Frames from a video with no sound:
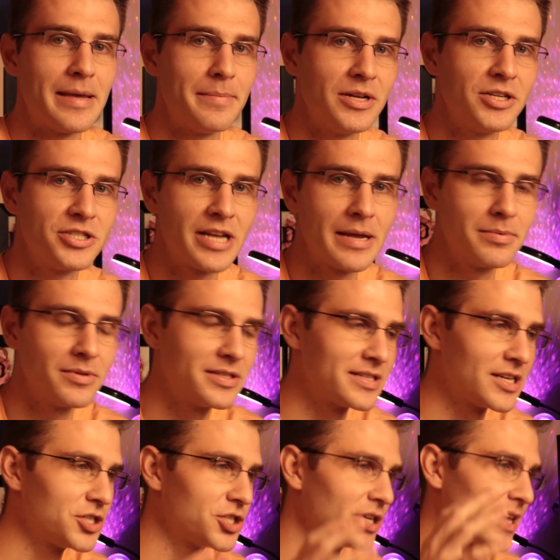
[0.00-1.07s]
image
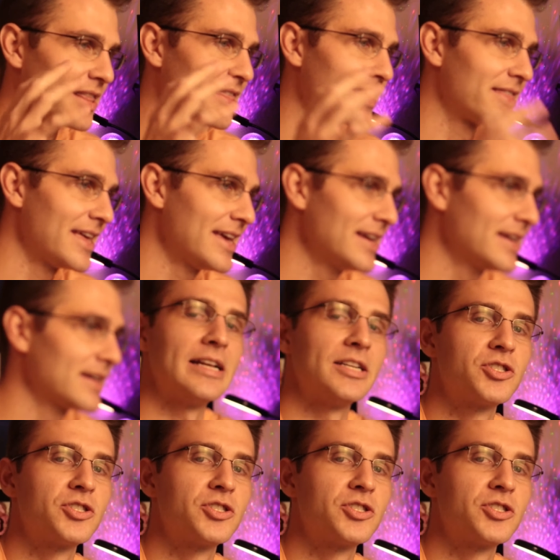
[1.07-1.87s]
stabilization, I think.